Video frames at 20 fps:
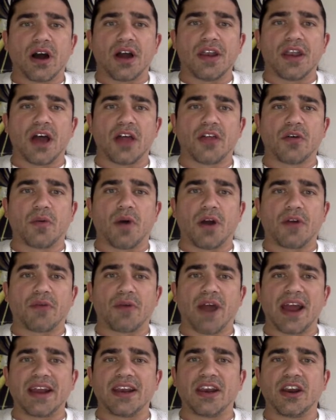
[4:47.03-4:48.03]
another one
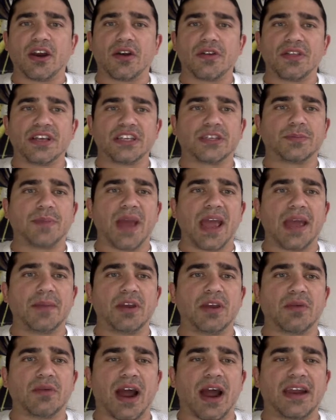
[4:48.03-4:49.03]
right here. This
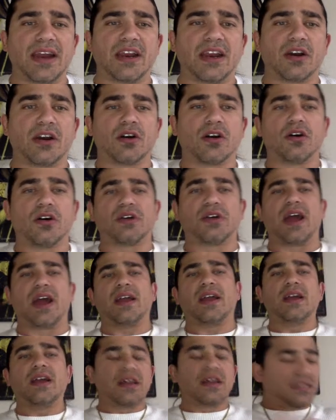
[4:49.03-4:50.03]
baby right here.
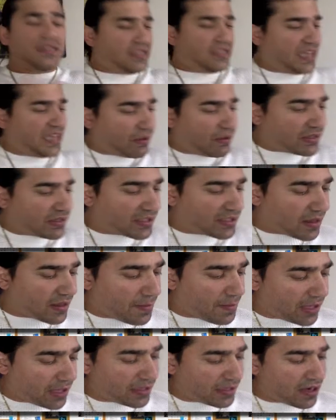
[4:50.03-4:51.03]
Okay? Secrets of the
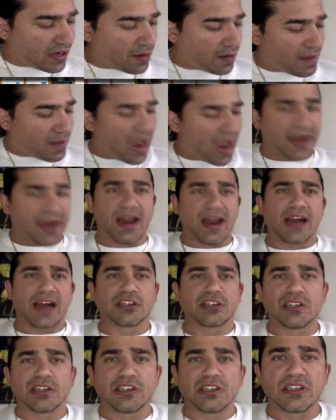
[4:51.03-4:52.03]
Millionaire Mind.
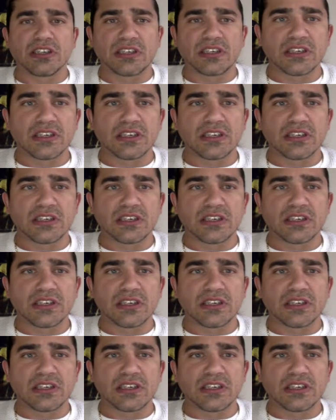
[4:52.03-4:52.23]
Actually, this